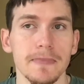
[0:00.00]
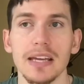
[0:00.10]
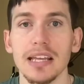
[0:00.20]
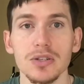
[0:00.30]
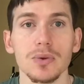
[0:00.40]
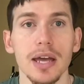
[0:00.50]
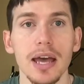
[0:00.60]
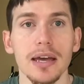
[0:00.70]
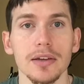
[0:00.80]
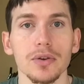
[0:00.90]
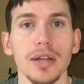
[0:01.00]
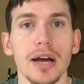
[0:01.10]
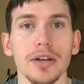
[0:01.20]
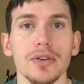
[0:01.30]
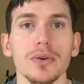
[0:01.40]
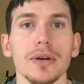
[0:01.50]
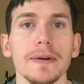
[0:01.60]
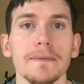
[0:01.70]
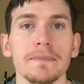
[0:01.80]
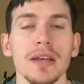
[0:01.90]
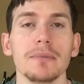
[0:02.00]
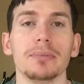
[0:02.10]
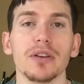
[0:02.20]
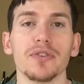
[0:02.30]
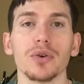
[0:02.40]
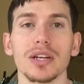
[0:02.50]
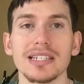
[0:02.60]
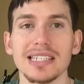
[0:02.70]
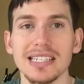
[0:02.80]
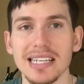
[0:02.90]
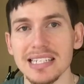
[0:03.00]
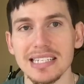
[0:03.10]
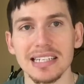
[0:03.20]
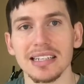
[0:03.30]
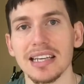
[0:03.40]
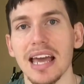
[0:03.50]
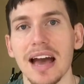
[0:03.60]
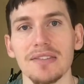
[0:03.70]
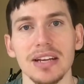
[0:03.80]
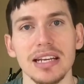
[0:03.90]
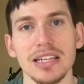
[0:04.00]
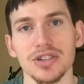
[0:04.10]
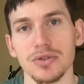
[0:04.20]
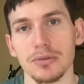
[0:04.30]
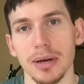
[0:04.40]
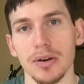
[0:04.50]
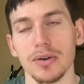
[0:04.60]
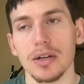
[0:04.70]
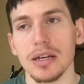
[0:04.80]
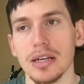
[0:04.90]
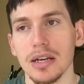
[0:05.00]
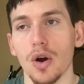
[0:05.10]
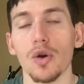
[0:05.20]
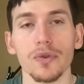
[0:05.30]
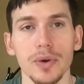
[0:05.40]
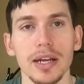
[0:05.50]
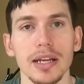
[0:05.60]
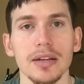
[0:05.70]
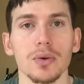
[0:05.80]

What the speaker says: And that's okay, you're allowed to do it. But if you're consistently having an issue about overeating